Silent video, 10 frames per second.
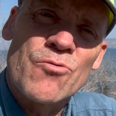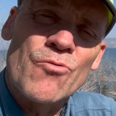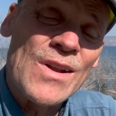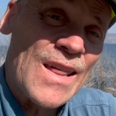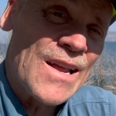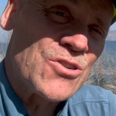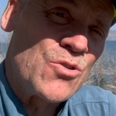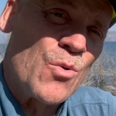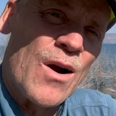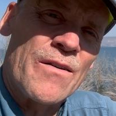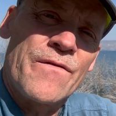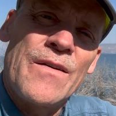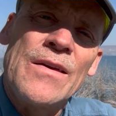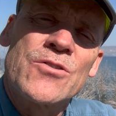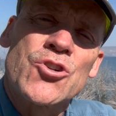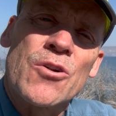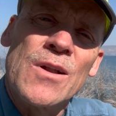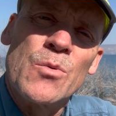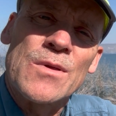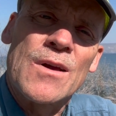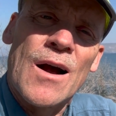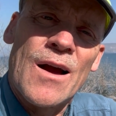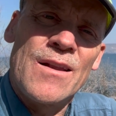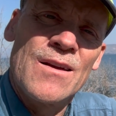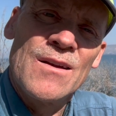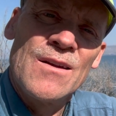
relates to our faith journey with God,